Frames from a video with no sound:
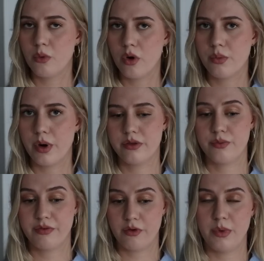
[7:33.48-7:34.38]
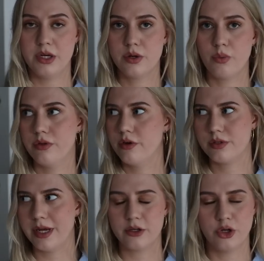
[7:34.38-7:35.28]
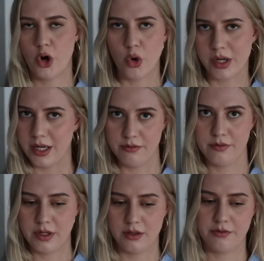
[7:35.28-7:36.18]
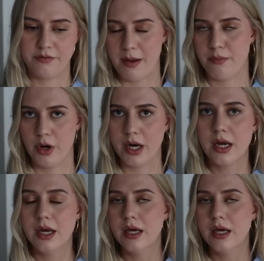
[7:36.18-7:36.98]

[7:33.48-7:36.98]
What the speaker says: more, where the Reformation one, there's like no give in the fabric.